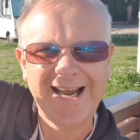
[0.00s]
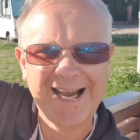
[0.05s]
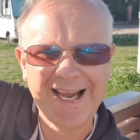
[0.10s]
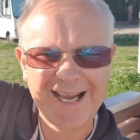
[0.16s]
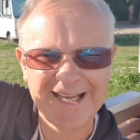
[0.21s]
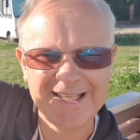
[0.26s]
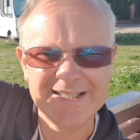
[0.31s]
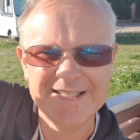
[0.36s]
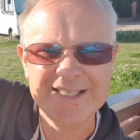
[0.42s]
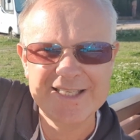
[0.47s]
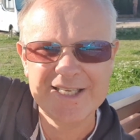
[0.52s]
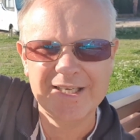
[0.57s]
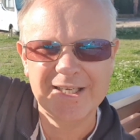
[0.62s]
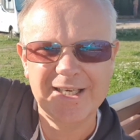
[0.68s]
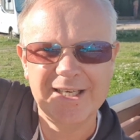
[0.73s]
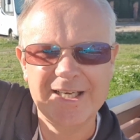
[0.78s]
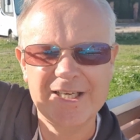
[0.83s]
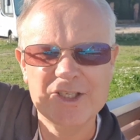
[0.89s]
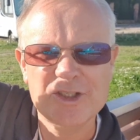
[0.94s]
And
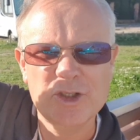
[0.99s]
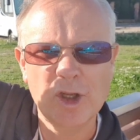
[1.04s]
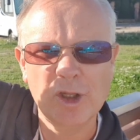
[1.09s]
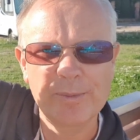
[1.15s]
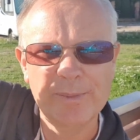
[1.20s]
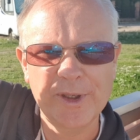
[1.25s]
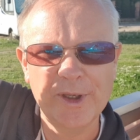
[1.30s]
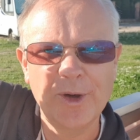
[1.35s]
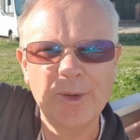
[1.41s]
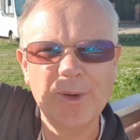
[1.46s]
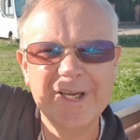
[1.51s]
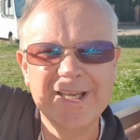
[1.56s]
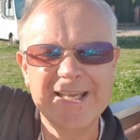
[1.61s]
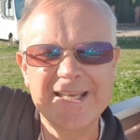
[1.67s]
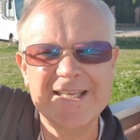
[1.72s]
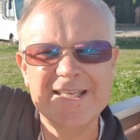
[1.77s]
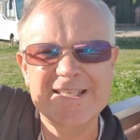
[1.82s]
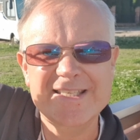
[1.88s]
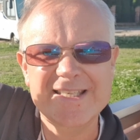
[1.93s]
Solbio
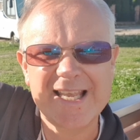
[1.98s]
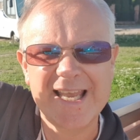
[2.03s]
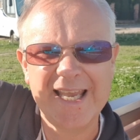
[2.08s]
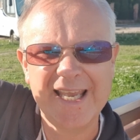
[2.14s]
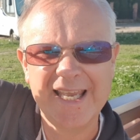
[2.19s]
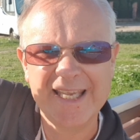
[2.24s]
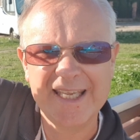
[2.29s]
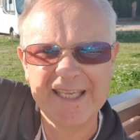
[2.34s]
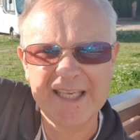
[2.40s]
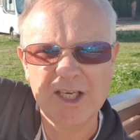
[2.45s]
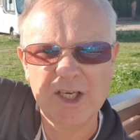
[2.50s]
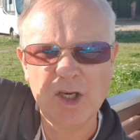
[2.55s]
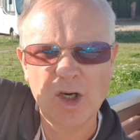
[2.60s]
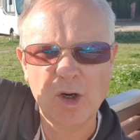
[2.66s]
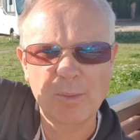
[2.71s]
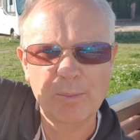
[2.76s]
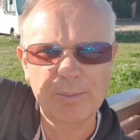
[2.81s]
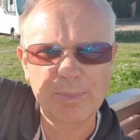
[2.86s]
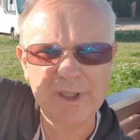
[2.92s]
is a
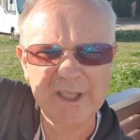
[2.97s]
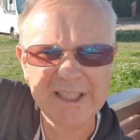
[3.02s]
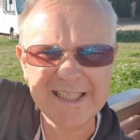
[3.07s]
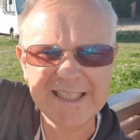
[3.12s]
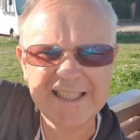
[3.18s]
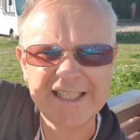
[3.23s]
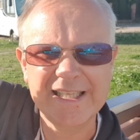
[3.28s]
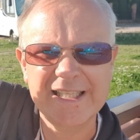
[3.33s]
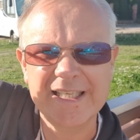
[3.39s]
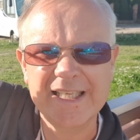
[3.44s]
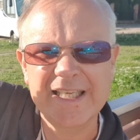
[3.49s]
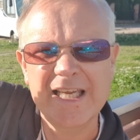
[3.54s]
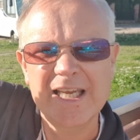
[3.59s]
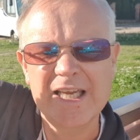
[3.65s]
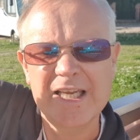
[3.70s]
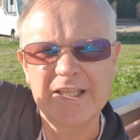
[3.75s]
completely